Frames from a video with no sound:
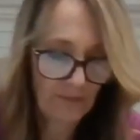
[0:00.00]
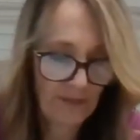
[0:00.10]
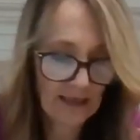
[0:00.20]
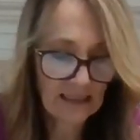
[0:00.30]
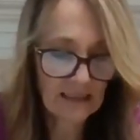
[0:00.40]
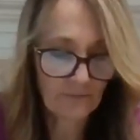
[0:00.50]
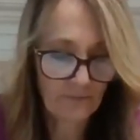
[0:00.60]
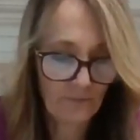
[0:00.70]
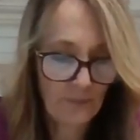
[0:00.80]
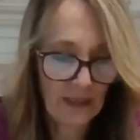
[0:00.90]
this
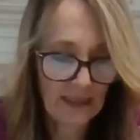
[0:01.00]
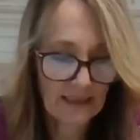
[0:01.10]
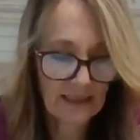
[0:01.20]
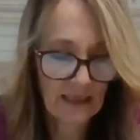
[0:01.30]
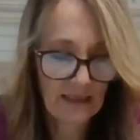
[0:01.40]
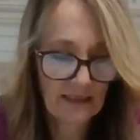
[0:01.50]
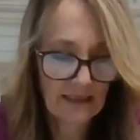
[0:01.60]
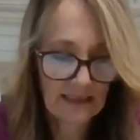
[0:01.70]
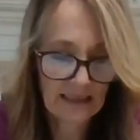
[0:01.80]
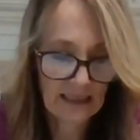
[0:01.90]
piece
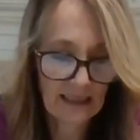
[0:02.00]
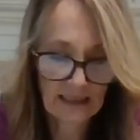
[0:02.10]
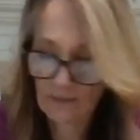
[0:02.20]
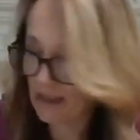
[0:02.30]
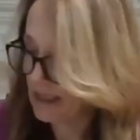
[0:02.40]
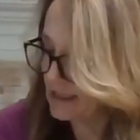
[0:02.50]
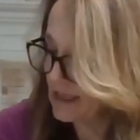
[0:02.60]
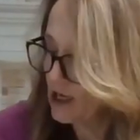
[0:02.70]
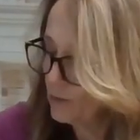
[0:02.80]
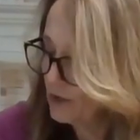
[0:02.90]
to this piece.
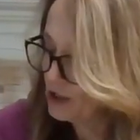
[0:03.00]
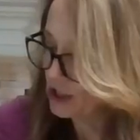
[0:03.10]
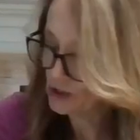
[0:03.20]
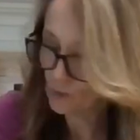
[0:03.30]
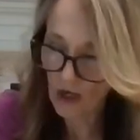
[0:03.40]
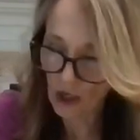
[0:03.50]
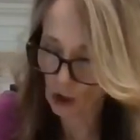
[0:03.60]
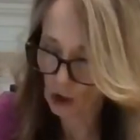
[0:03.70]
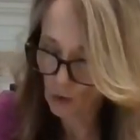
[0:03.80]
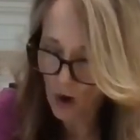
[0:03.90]
We just want to
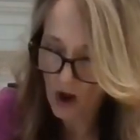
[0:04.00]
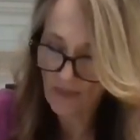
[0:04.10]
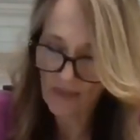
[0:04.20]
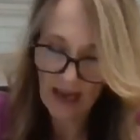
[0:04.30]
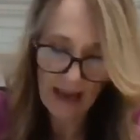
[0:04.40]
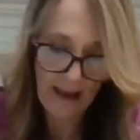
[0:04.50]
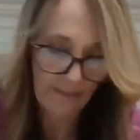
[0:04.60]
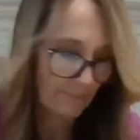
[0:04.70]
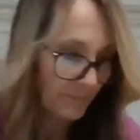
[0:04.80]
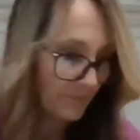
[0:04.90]
glue on the
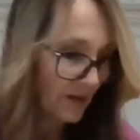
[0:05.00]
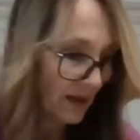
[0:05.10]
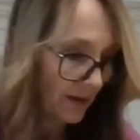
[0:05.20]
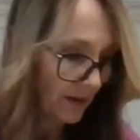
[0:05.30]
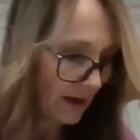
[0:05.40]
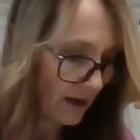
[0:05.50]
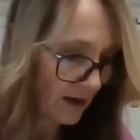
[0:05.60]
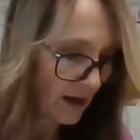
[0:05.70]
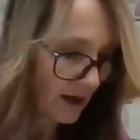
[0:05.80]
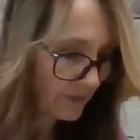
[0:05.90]
hem,
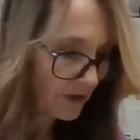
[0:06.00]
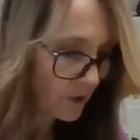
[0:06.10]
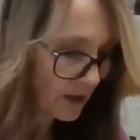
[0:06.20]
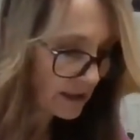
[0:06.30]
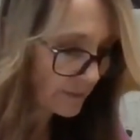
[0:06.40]
you know, at the